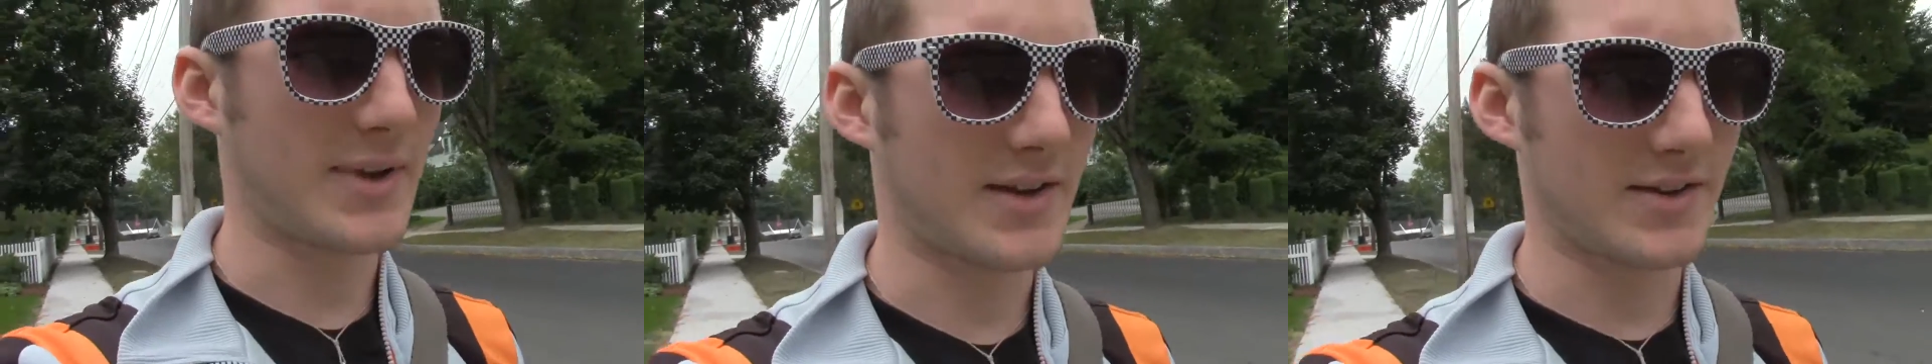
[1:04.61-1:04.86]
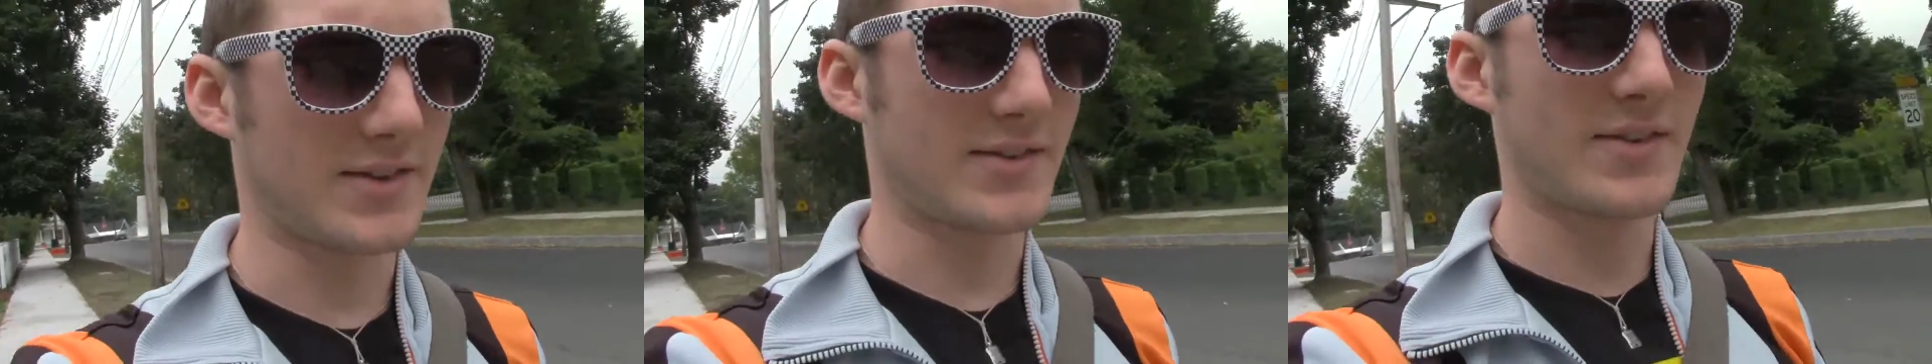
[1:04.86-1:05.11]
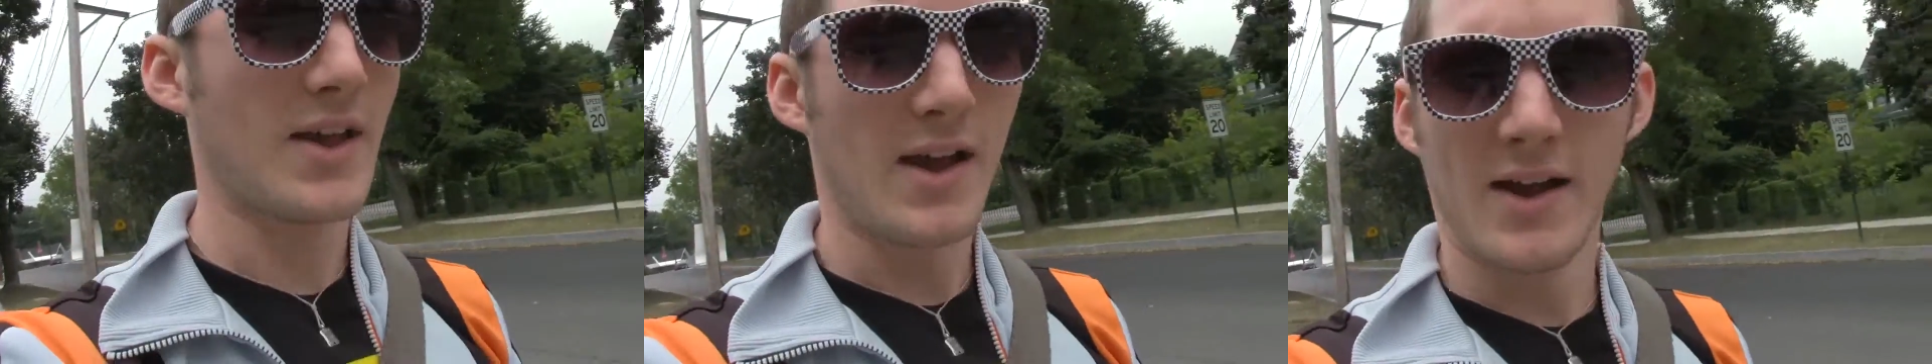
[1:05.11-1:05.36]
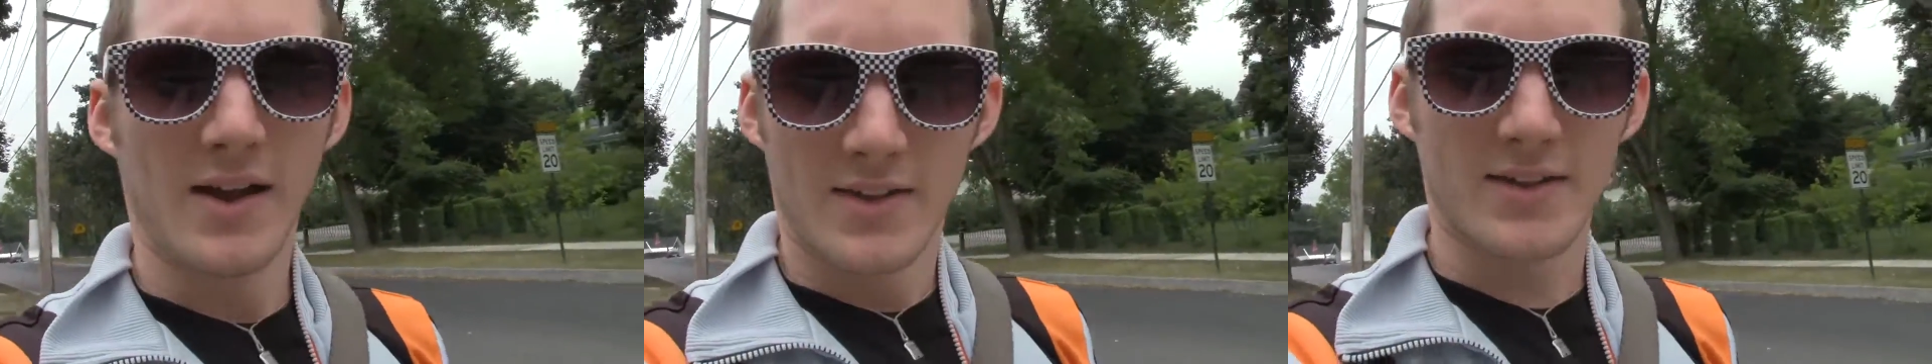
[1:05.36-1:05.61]
because
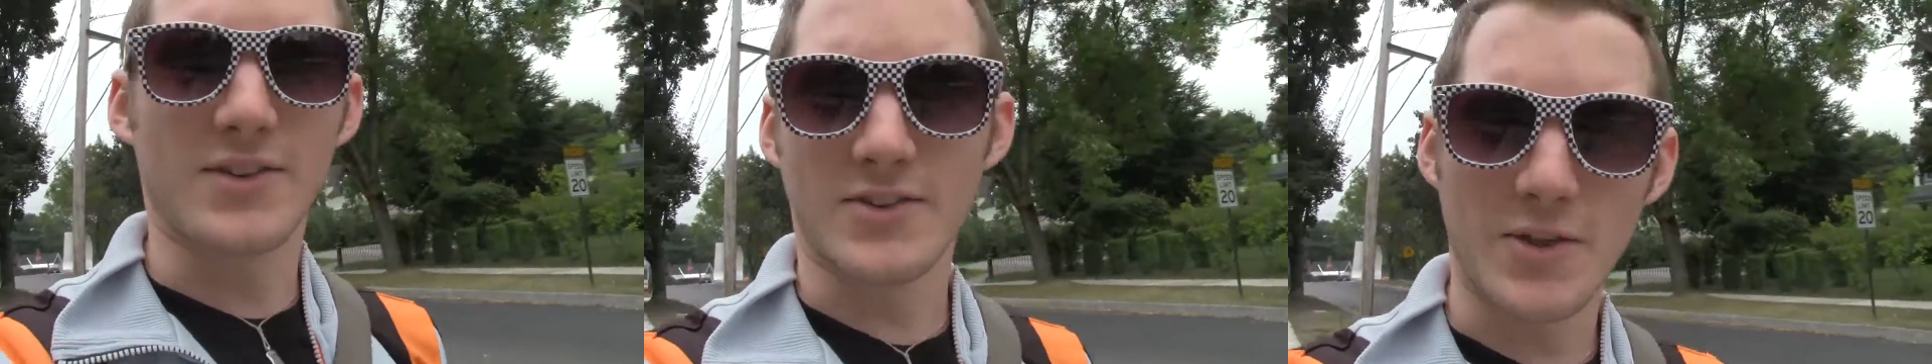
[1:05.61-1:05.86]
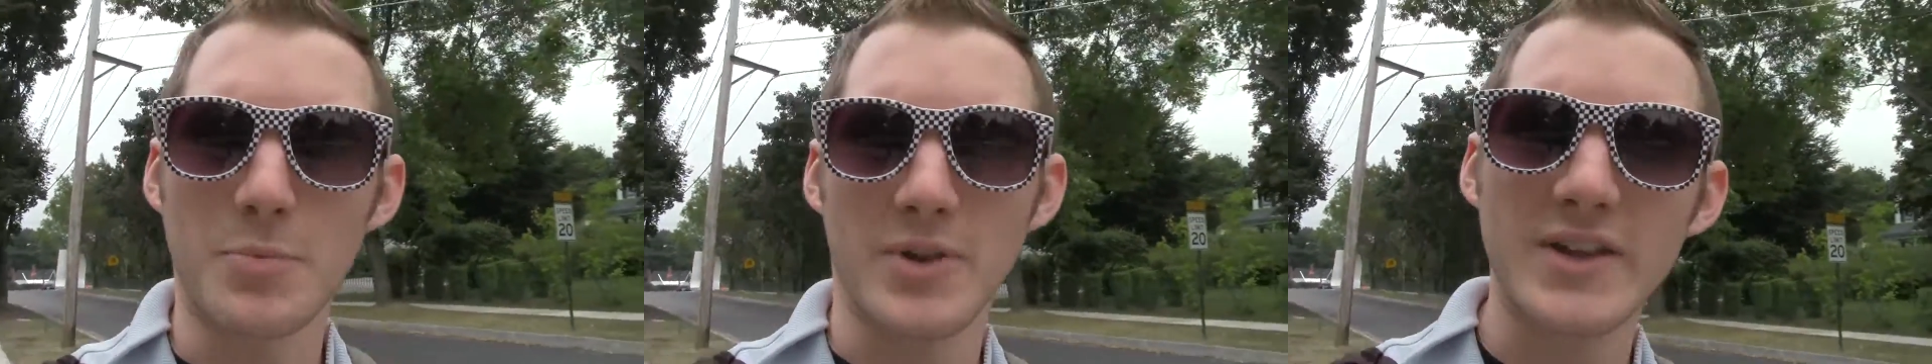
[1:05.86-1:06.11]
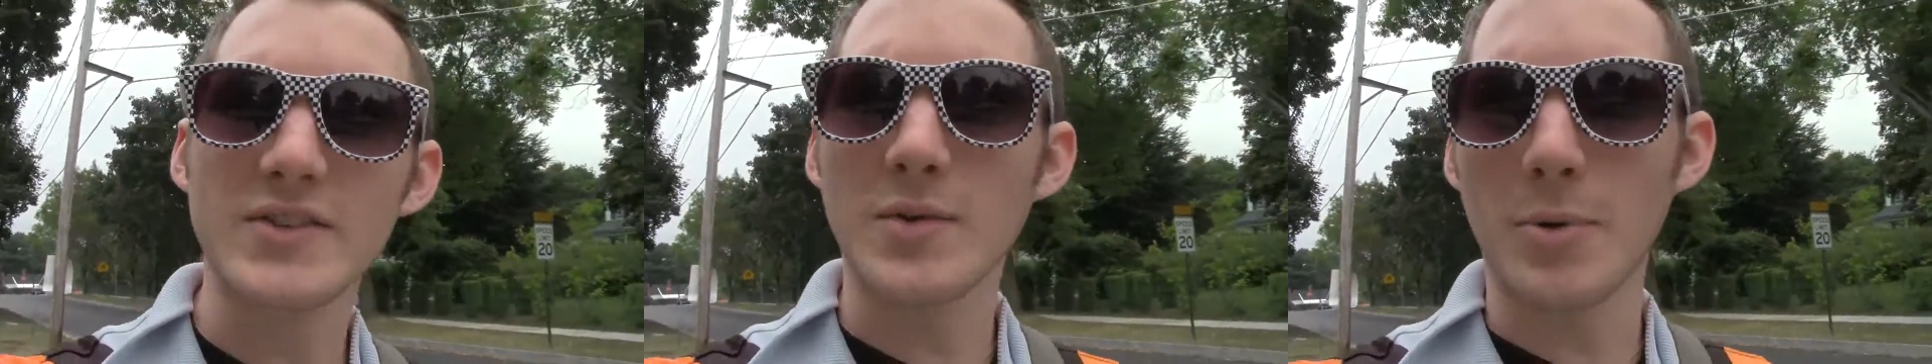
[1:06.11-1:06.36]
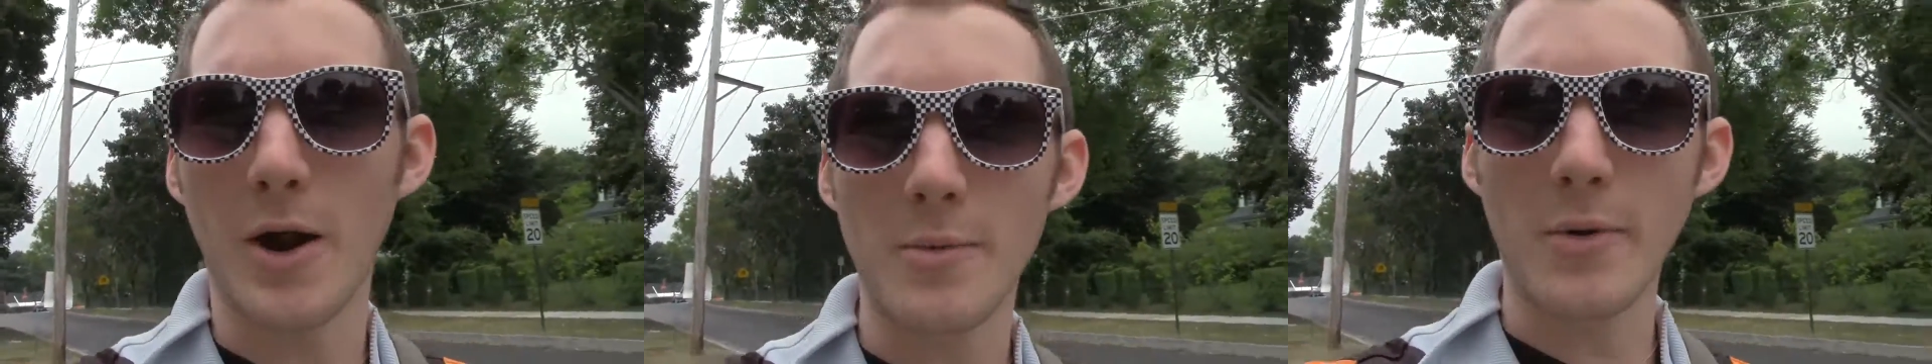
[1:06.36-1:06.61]
this is the police
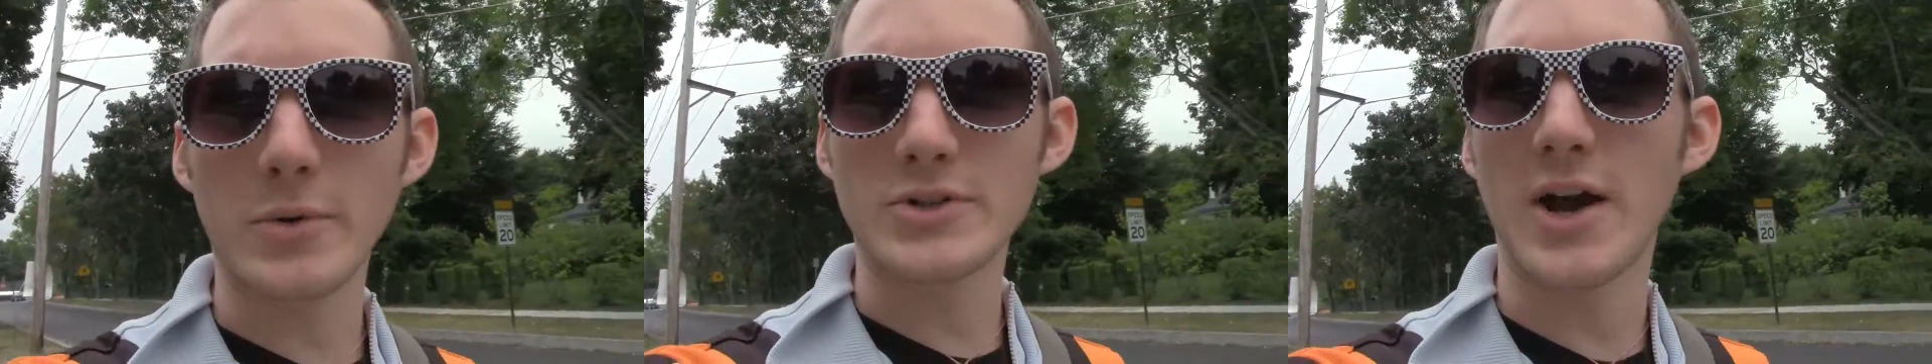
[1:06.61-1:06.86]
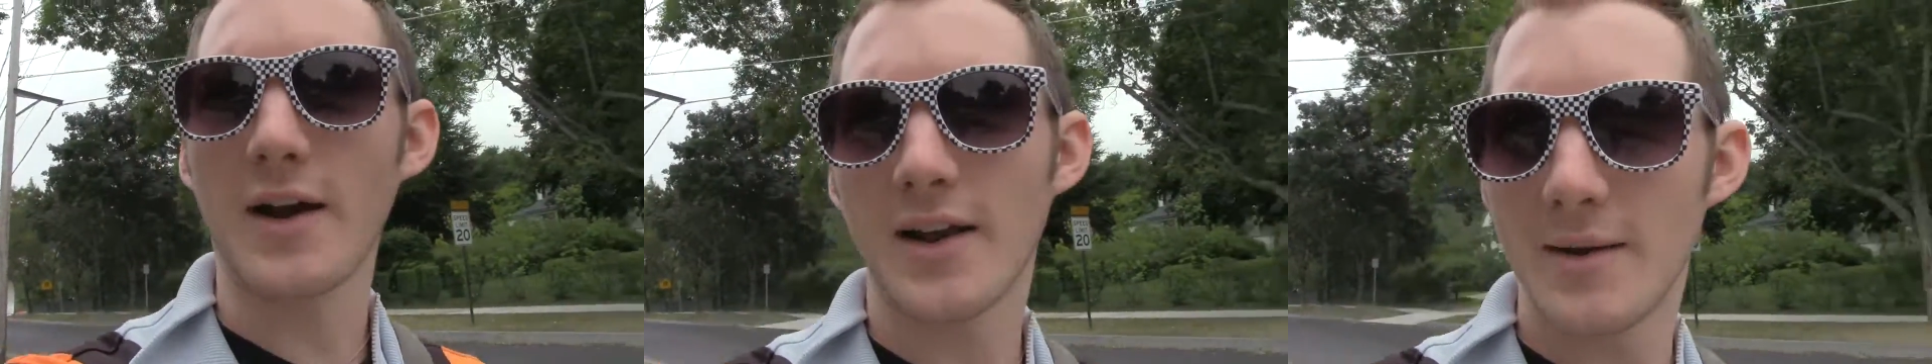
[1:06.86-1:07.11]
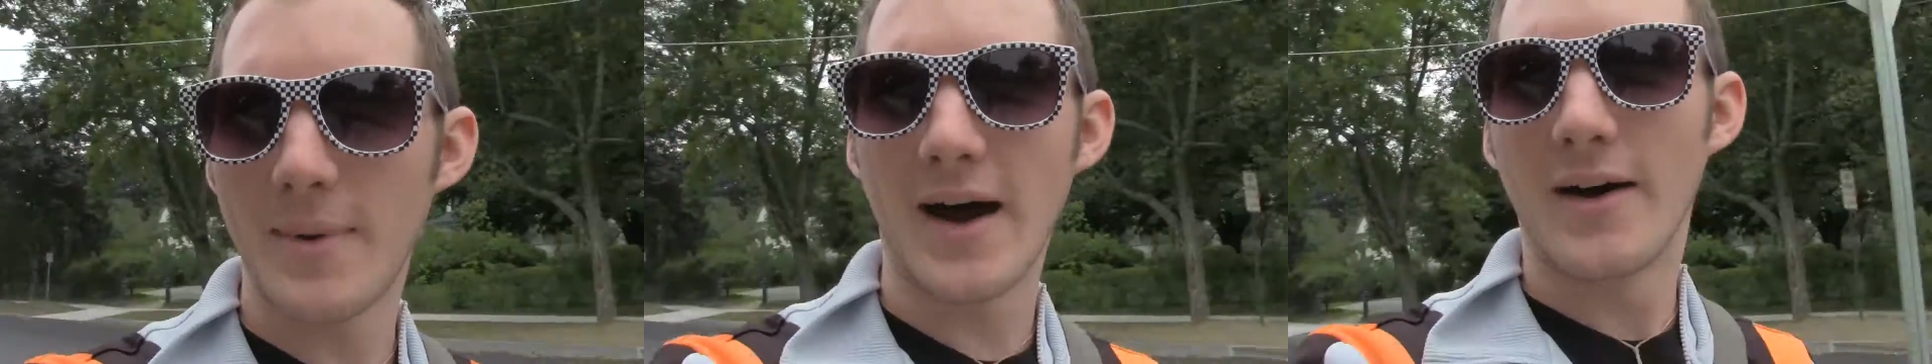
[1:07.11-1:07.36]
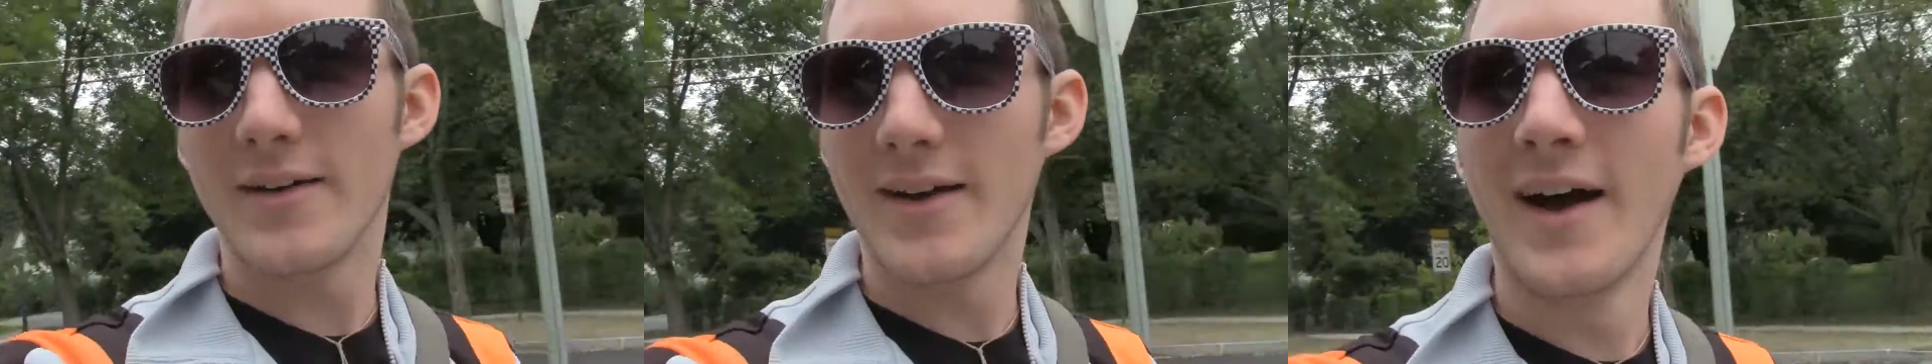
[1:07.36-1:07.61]
department we're talking
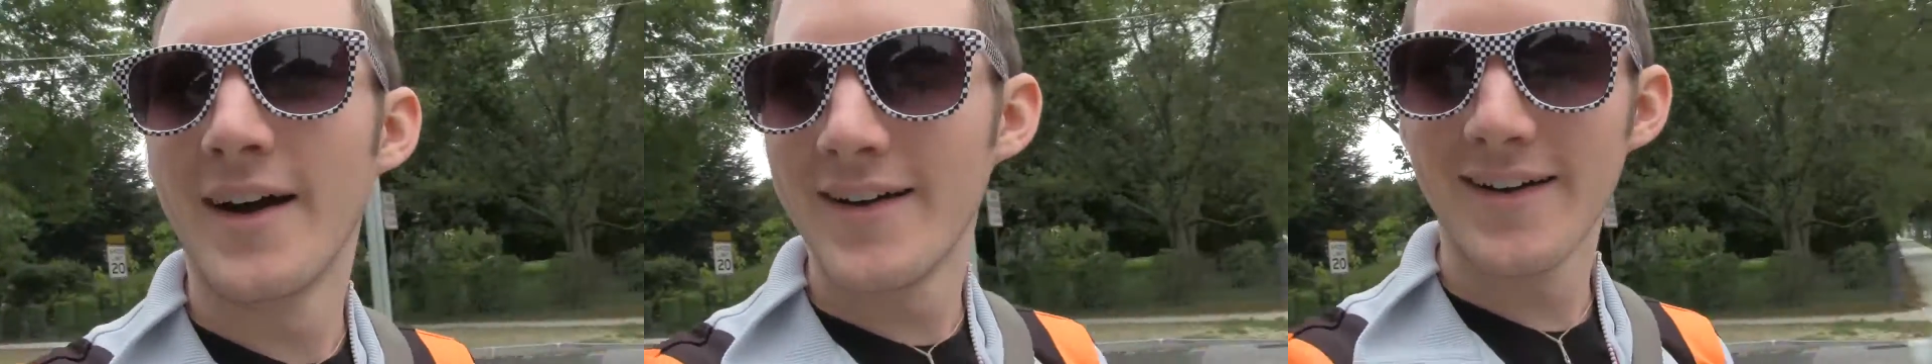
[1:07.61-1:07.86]
about.